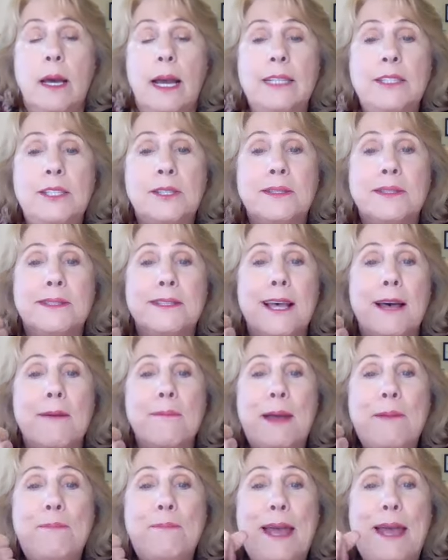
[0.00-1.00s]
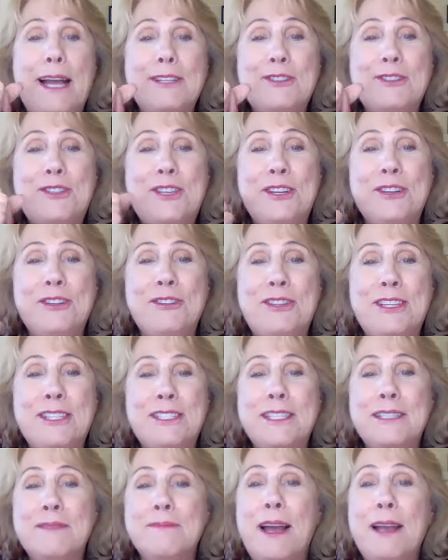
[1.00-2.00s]
I just saw my patch here.
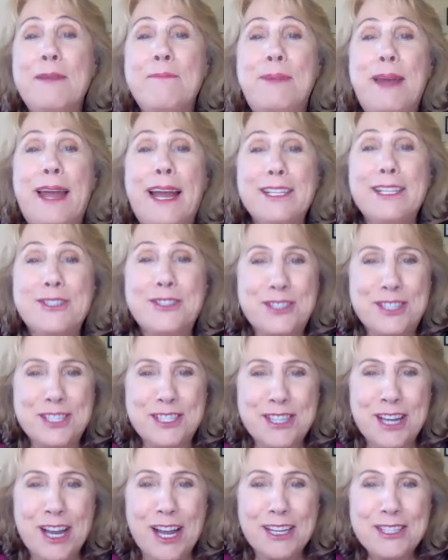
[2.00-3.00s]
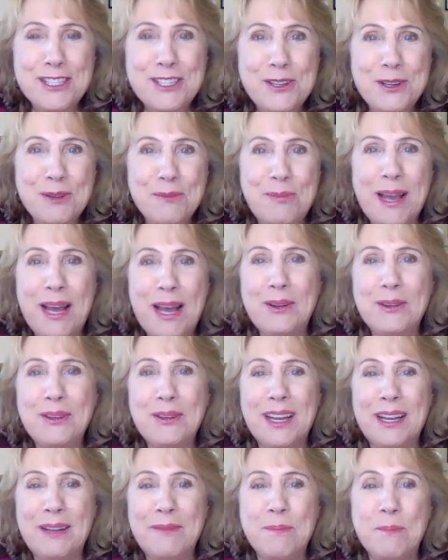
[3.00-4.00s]
This is my patch to talk to you
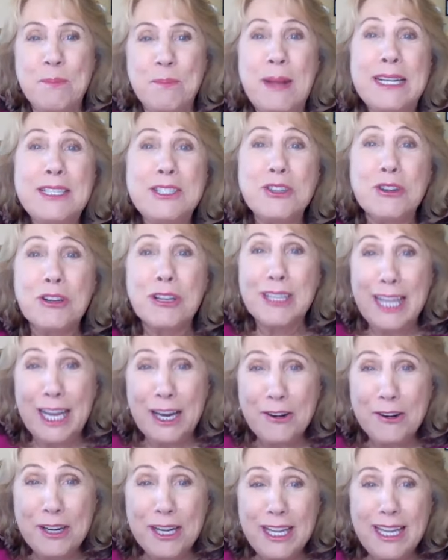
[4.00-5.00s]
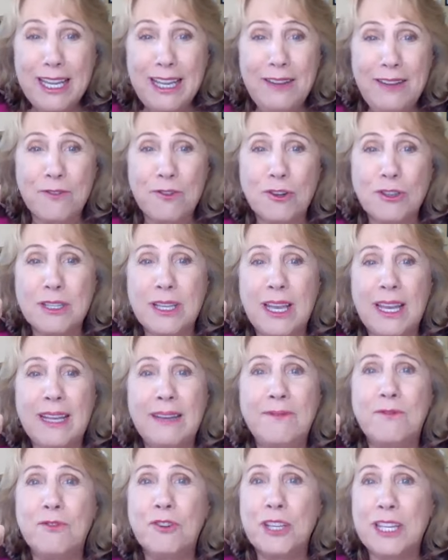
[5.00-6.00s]
about um, mental clarity for
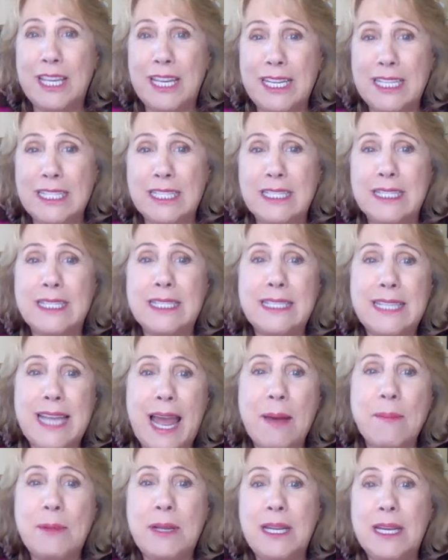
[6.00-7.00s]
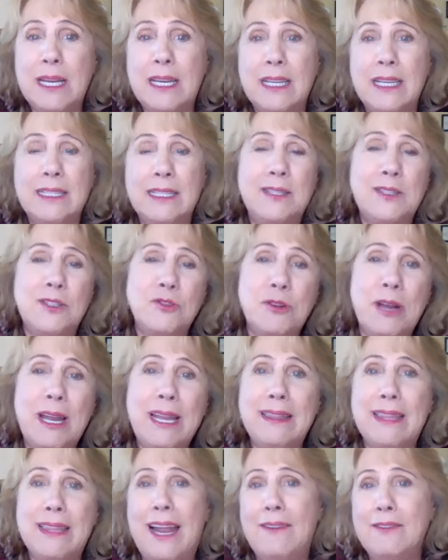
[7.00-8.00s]
and for kids, and stamina and
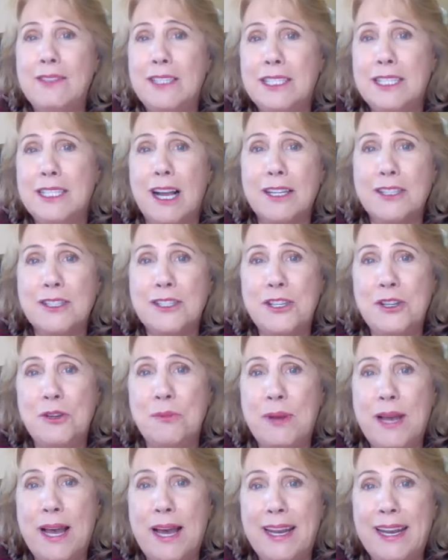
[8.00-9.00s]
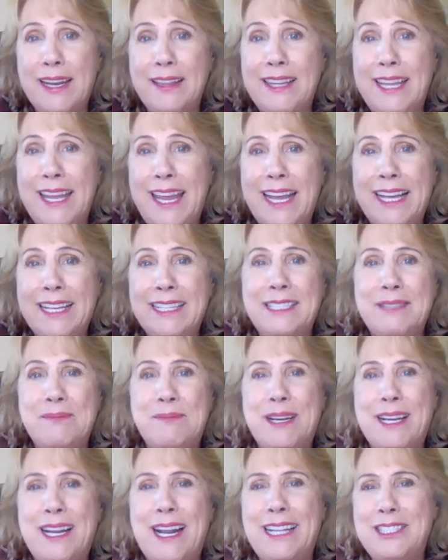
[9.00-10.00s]
strength. I have to talk to you about it at the end,
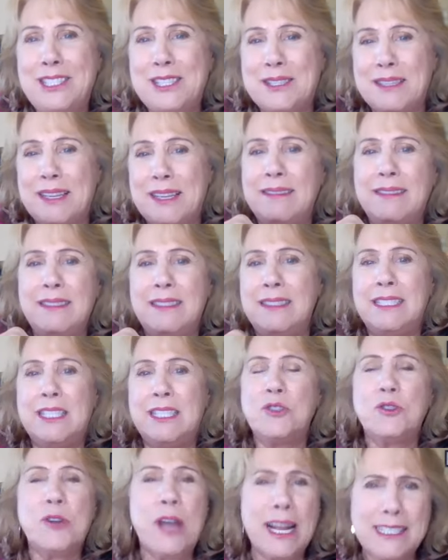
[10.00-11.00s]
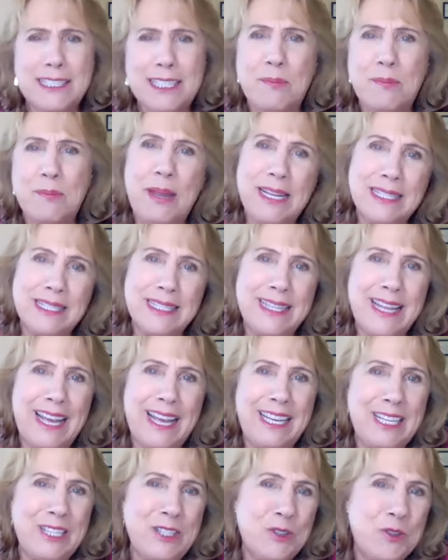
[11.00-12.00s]
but I just, it distracted me. Isn't
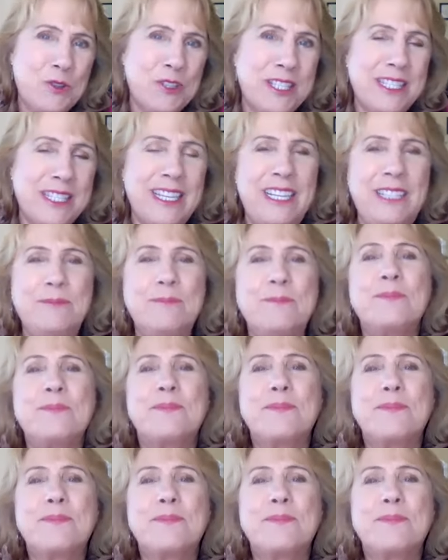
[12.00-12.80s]
that interesting?